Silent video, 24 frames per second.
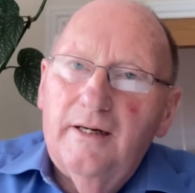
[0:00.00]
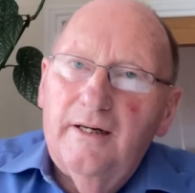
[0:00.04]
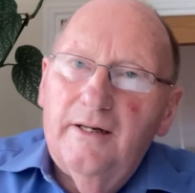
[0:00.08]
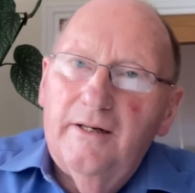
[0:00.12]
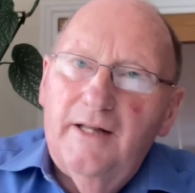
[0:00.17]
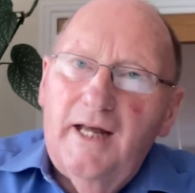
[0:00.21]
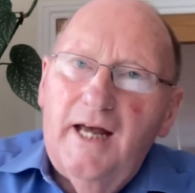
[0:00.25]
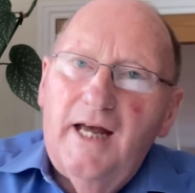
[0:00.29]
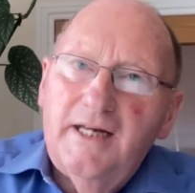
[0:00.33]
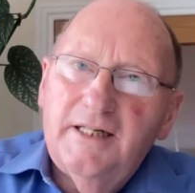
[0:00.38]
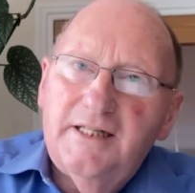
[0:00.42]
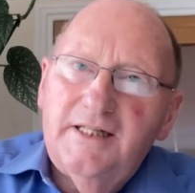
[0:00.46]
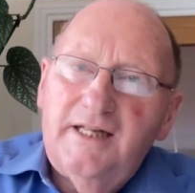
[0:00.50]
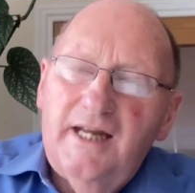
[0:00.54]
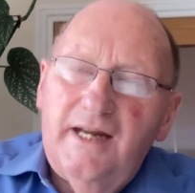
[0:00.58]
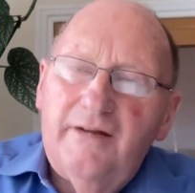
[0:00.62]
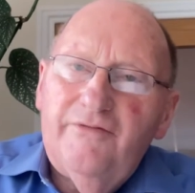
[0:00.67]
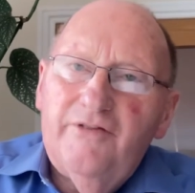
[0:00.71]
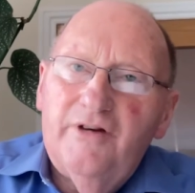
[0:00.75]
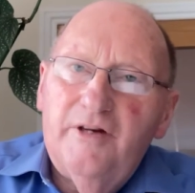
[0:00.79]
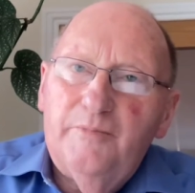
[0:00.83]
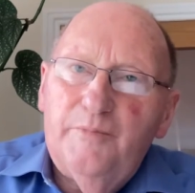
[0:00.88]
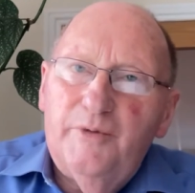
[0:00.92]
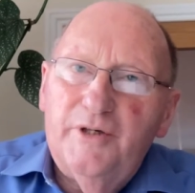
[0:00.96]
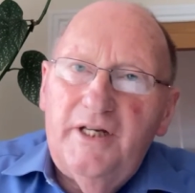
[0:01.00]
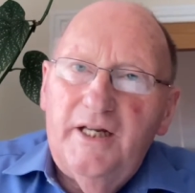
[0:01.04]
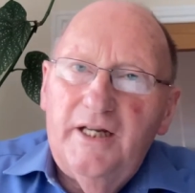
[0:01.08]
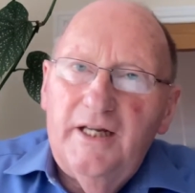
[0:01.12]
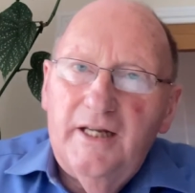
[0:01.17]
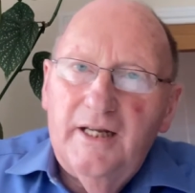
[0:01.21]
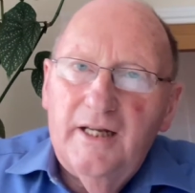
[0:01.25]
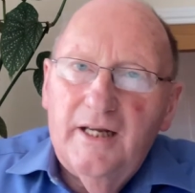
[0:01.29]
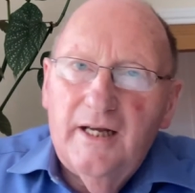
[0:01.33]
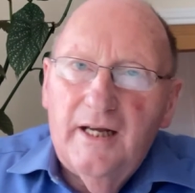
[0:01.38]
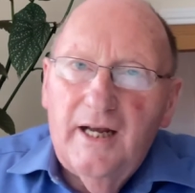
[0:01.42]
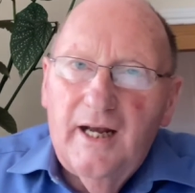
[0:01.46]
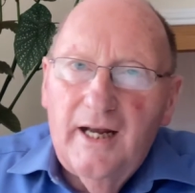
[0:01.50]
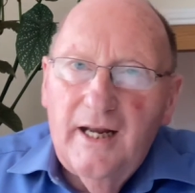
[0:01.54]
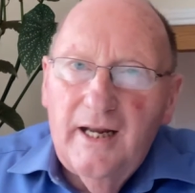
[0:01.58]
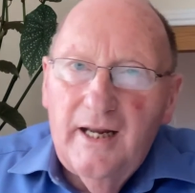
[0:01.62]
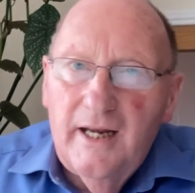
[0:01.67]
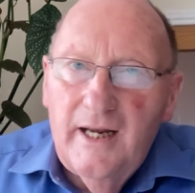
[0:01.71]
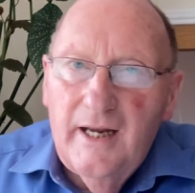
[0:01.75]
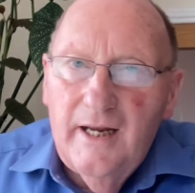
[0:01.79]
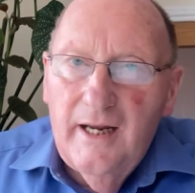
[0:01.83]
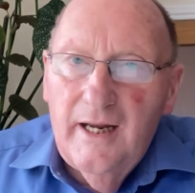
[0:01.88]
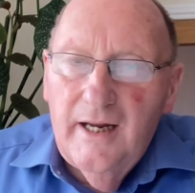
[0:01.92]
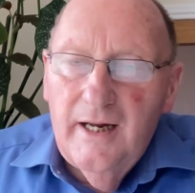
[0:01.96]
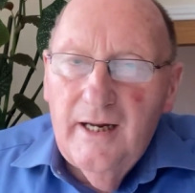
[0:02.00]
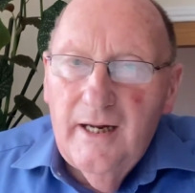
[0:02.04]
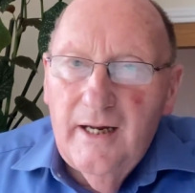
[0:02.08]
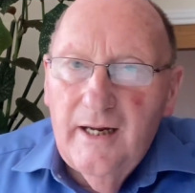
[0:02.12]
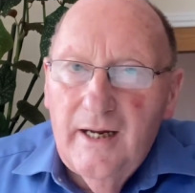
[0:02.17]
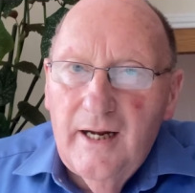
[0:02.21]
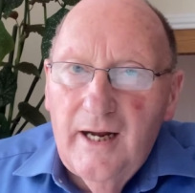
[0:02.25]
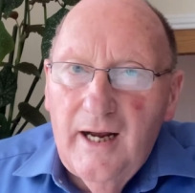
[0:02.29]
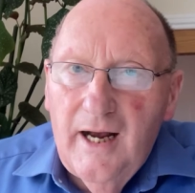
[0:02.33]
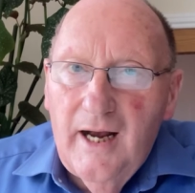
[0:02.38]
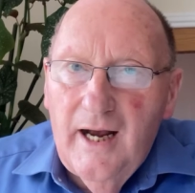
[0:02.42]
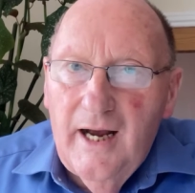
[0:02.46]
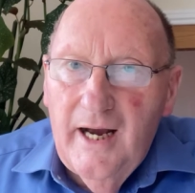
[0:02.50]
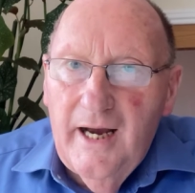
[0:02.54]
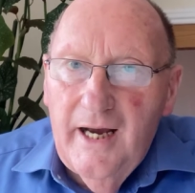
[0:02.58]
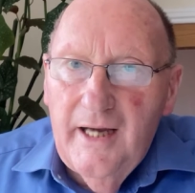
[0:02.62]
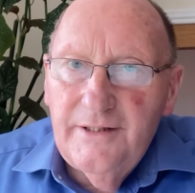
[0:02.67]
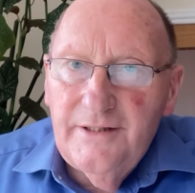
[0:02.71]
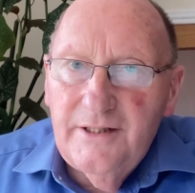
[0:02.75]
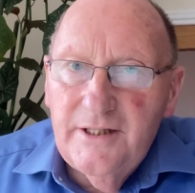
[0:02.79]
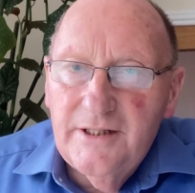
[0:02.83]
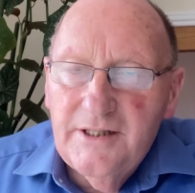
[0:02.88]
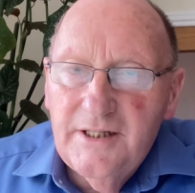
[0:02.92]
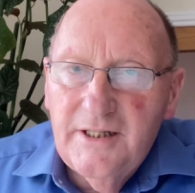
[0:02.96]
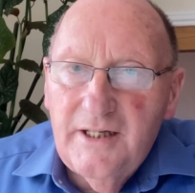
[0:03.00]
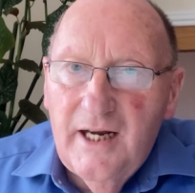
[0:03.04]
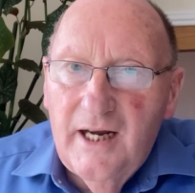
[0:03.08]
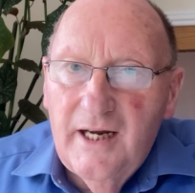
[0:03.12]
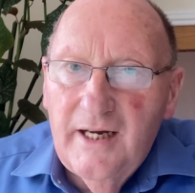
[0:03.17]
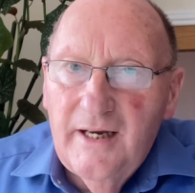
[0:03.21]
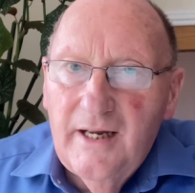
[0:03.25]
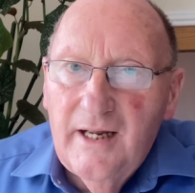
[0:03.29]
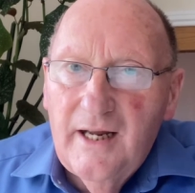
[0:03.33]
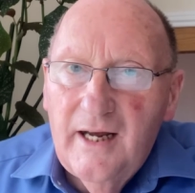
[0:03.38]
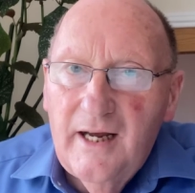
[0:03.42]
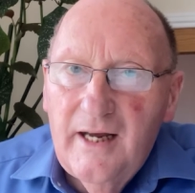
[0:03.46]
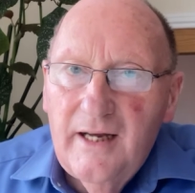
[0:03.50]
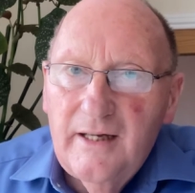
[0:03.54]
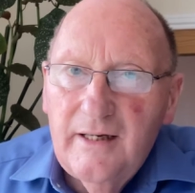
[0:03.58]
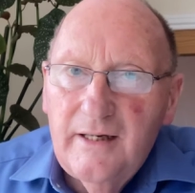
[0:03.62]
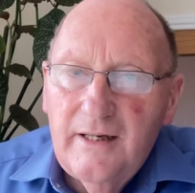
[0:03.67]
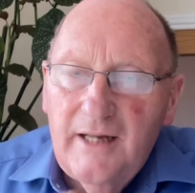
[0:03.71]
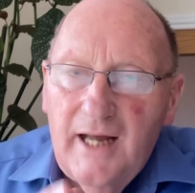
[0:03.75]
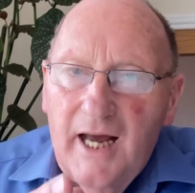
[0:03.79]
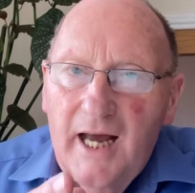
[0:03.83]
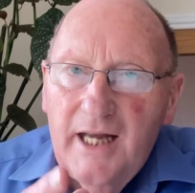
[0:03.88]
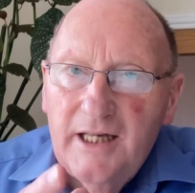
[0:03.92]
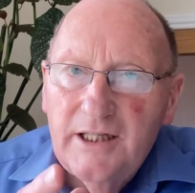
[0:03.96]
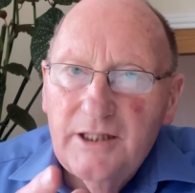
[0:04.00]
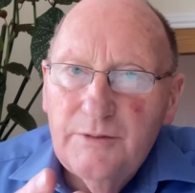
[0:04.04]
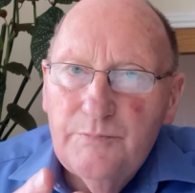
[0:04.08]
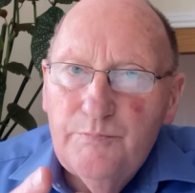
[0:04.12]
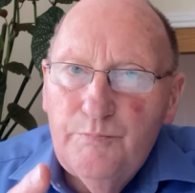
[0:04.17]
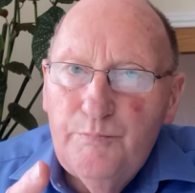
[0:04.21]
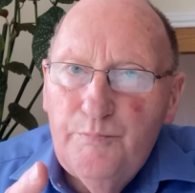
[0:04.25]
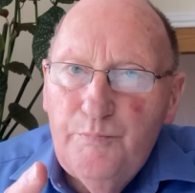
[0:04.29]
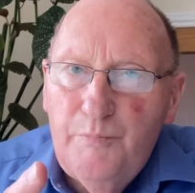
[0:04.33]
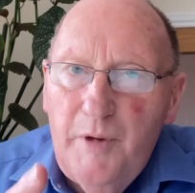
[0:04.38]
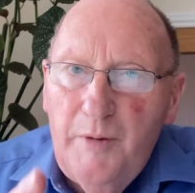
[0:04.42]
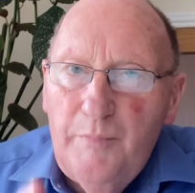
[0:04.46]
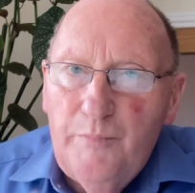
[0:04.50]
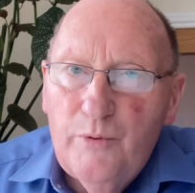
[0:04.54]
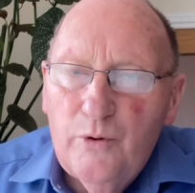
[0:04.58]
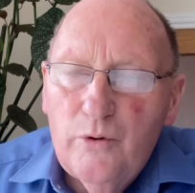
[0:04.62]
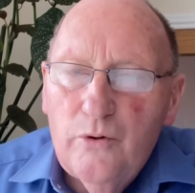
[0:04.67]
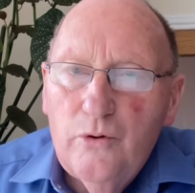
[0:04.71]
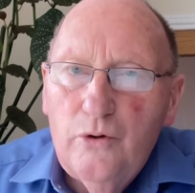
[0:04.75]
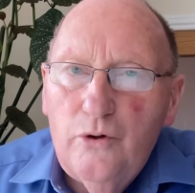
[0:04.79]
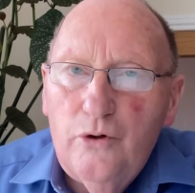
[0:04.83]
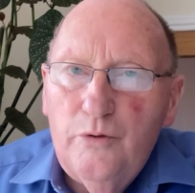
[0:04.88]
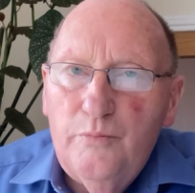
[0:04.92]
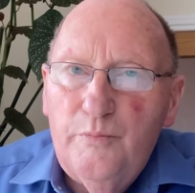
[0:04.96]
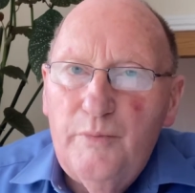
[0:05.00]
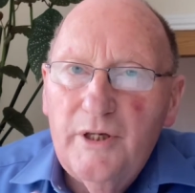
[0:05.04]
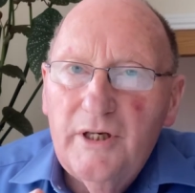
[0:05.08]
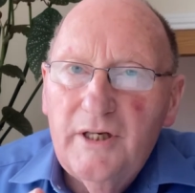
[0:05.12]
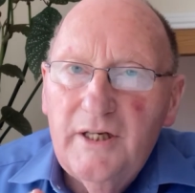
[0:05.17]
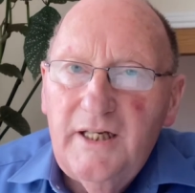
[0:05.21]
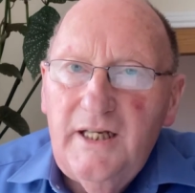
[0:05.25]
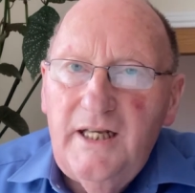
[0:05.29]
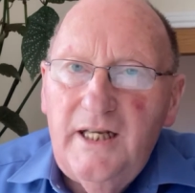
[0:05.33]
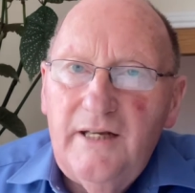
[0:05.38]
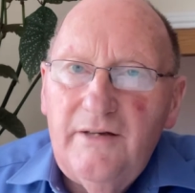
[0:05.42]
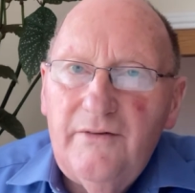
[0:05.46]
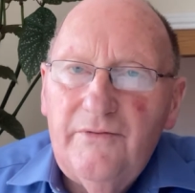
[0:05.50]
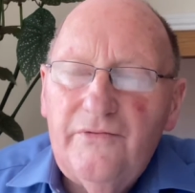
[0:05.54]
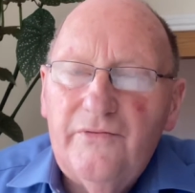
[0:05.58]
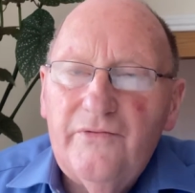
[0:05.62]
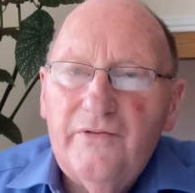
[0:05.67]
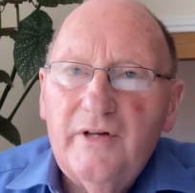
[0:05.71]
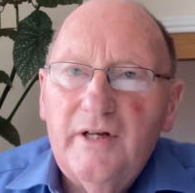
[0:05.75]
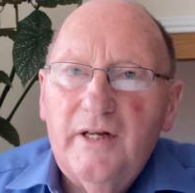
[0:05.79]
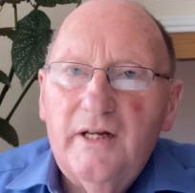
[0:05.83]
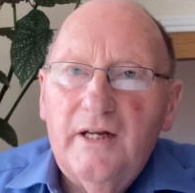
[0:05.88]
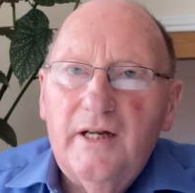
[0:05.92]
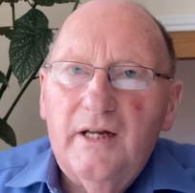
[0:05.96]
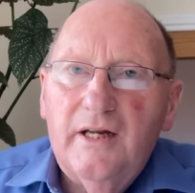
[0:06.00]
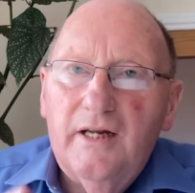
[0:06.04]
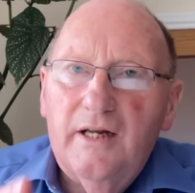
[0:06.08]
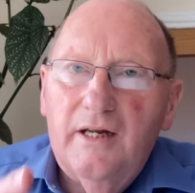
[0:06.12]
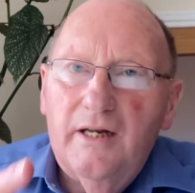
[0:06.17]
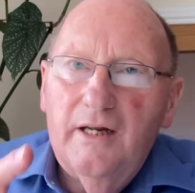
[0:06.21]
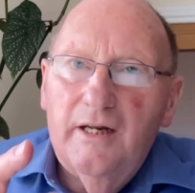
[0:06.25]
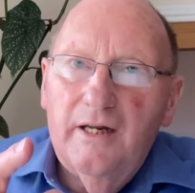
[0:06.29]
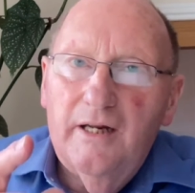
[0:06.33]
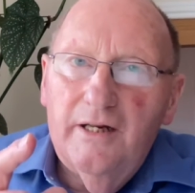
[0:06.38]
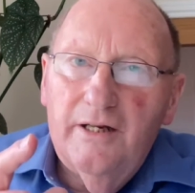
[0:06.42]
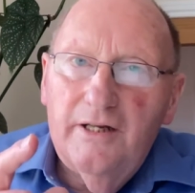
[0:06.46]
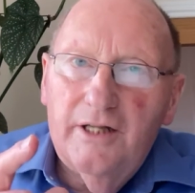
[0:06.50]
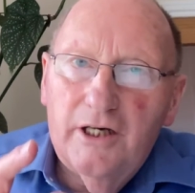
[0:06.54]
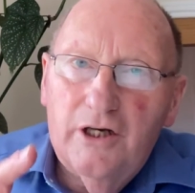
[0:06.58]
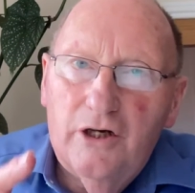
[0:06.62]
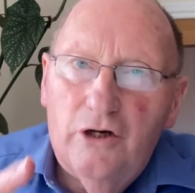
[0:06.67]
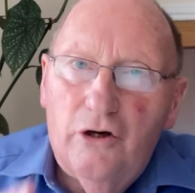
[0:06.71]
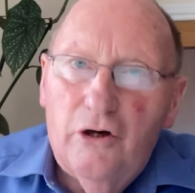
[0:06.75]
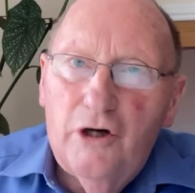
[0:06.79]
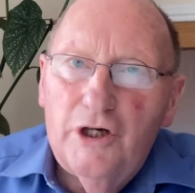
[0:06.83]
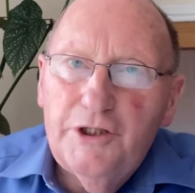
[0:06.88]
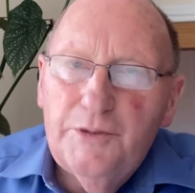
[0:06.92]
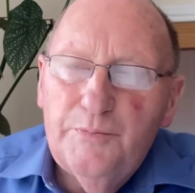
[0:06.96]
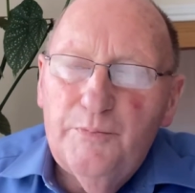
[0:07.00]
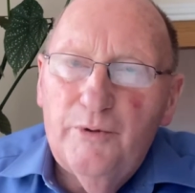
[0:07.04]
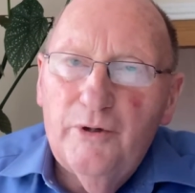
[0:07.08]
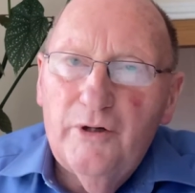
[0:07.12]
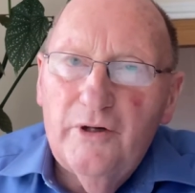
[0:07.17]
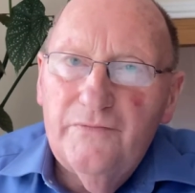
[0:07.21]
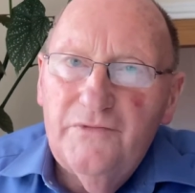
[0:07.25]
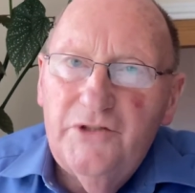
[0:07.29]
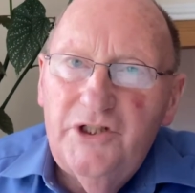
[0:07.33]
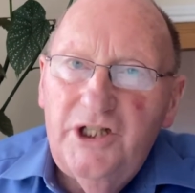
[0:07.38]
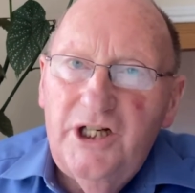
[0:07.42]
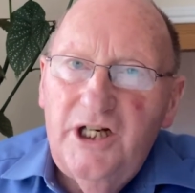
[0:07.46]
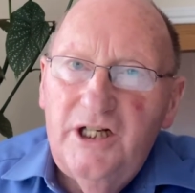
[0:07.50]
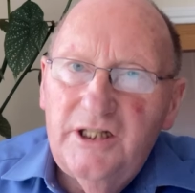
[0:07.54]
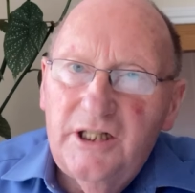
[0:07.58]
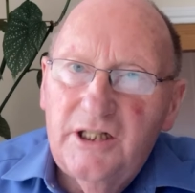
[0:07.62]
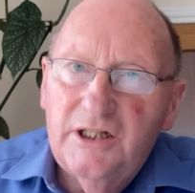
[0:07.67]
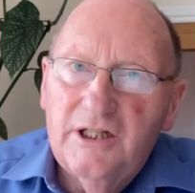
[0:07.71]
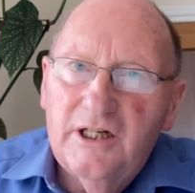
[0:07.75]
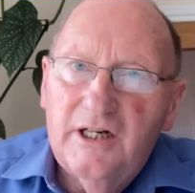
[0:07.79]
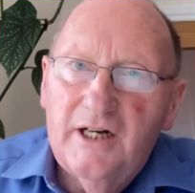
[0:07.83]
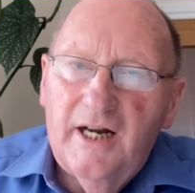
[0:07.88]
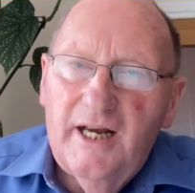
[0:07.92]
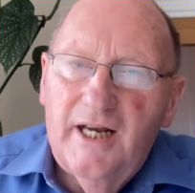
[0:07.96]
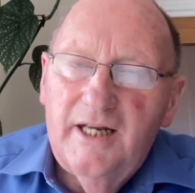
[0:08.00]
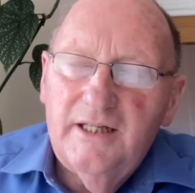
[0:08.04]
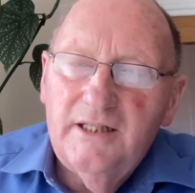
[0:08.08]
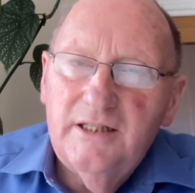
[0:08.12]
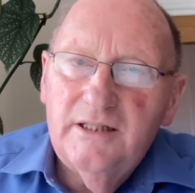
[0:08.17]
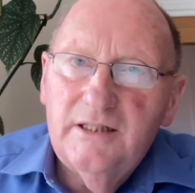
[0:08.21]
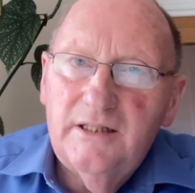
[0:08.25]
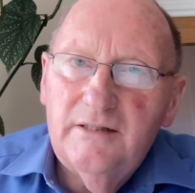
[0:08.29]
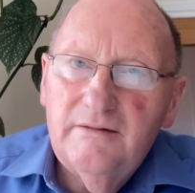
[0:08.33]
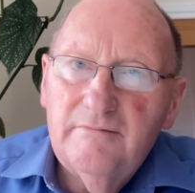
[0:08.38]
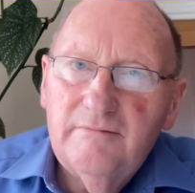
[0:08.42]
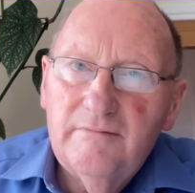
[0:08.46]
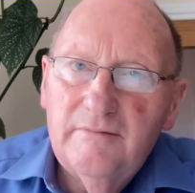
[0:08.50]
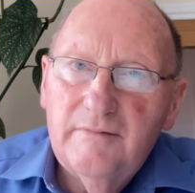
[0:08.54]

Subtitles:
That's everybody. I understand that. That's people who believe the gospel of Jesus Christ.